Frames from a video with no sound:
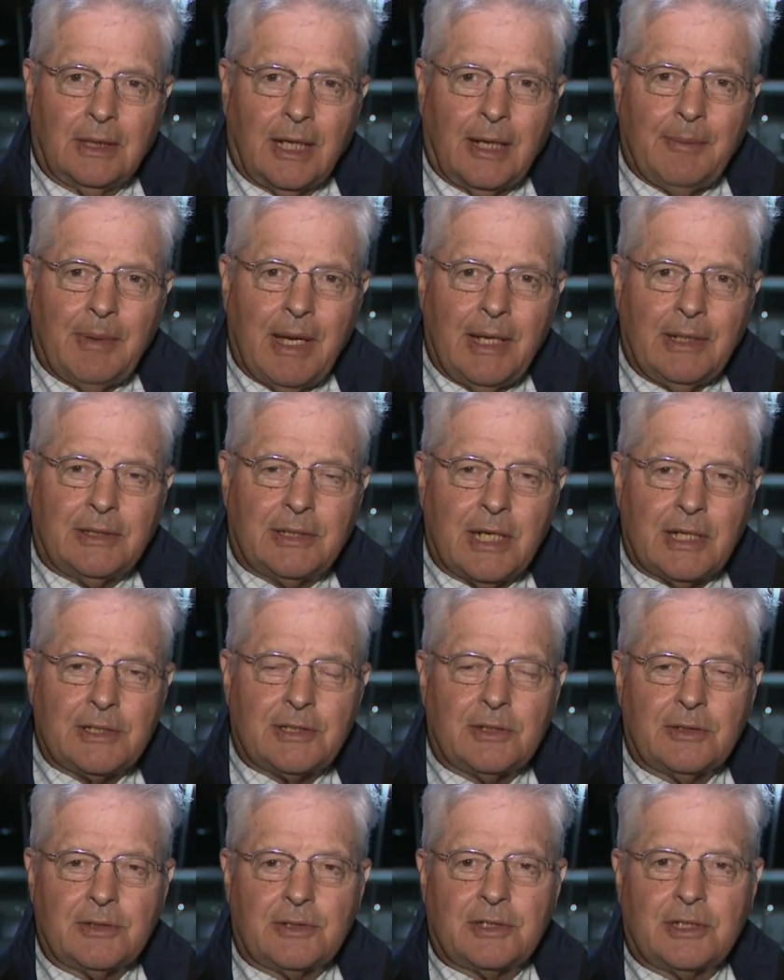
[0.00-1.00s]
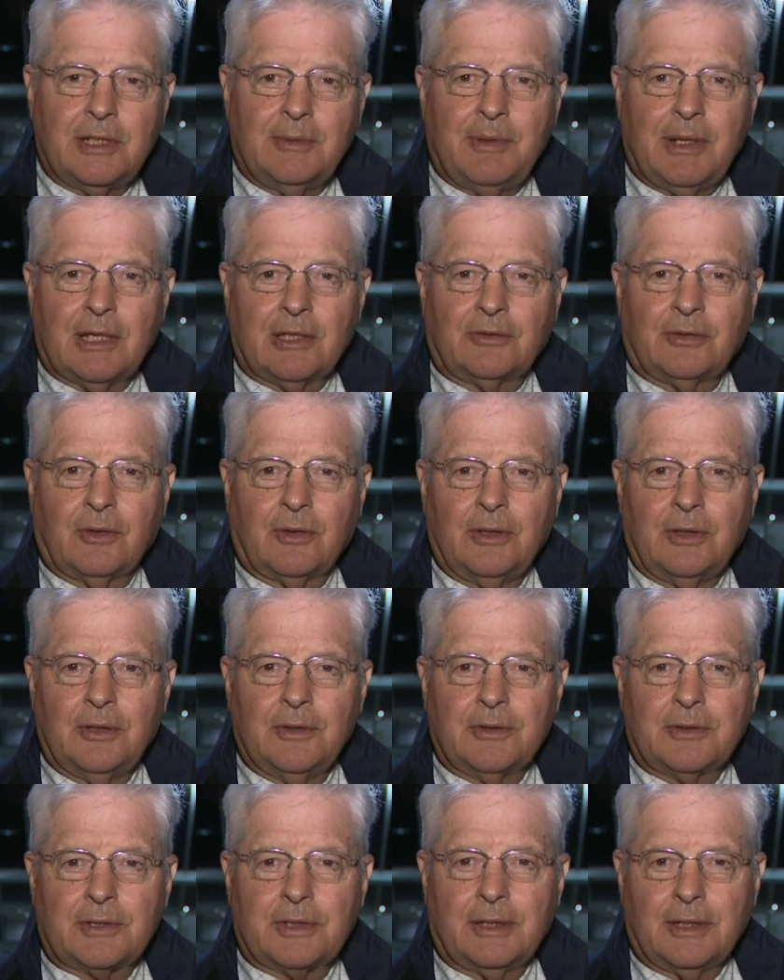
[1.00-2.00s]
I'm Hank Tester, CBS 4
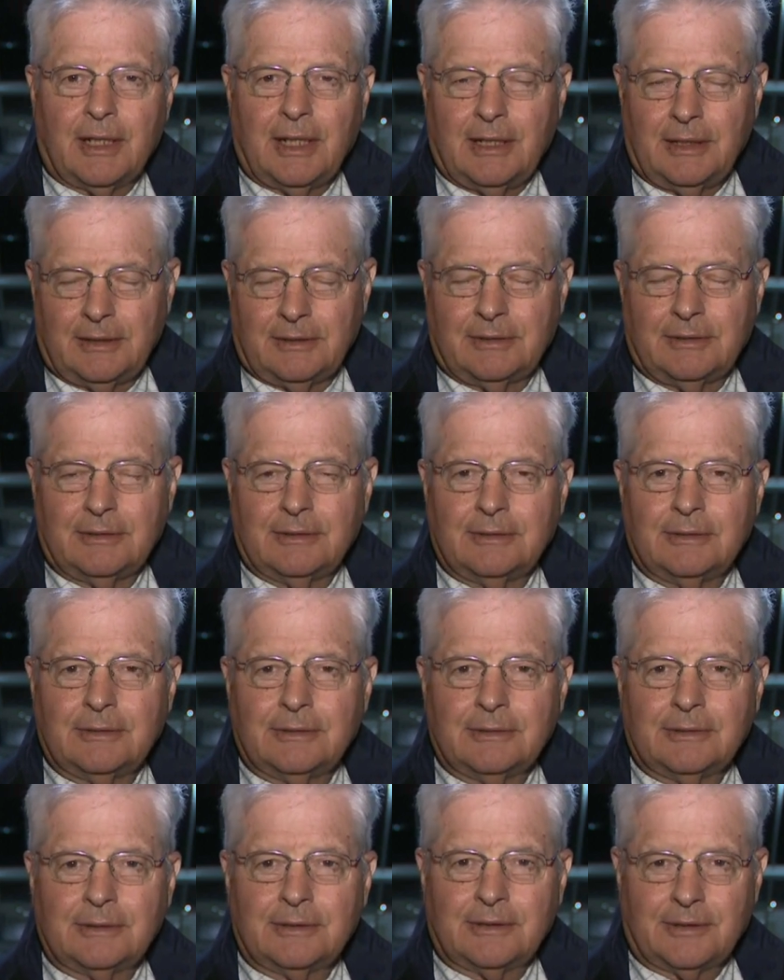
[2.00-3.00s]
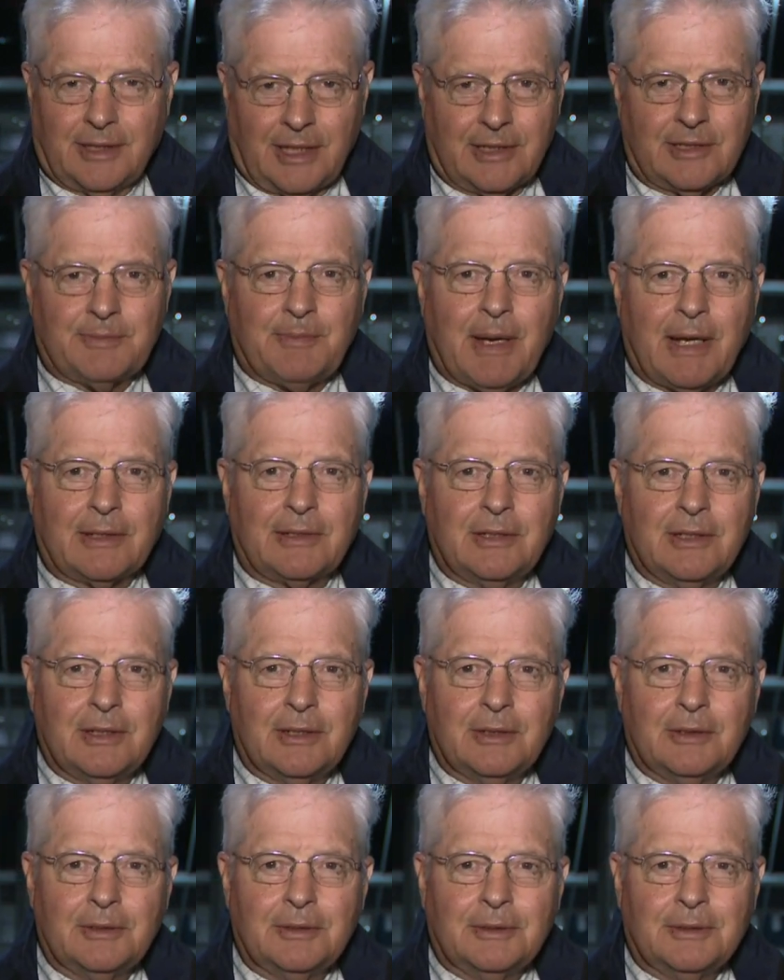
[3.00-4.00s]
News tonight. It's back to
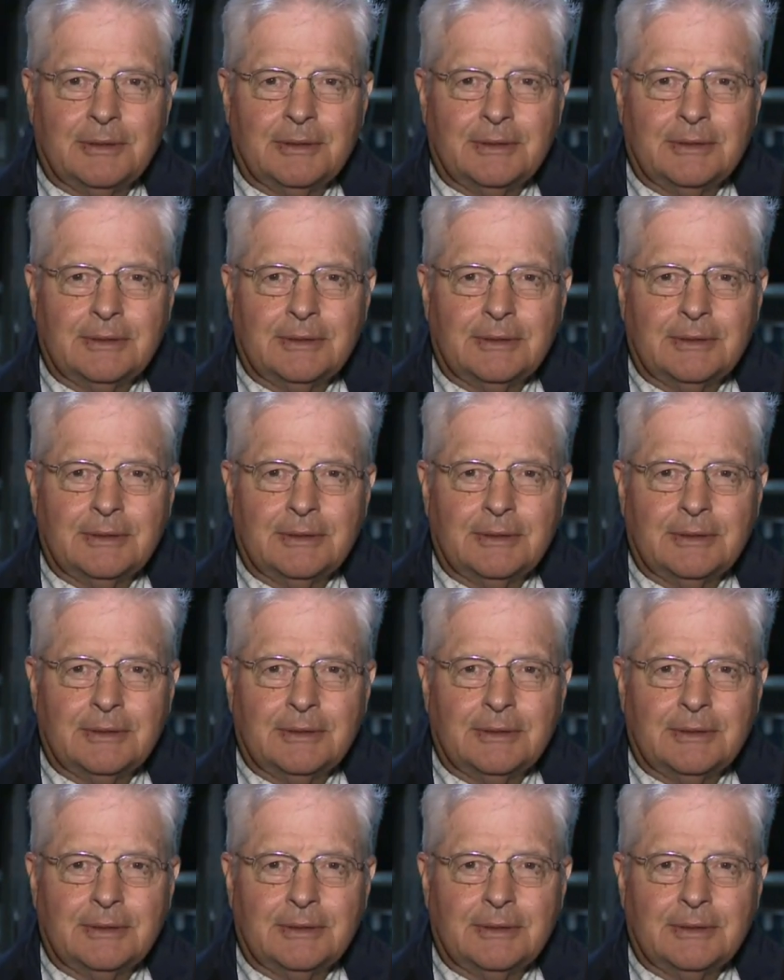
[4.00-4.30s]
you.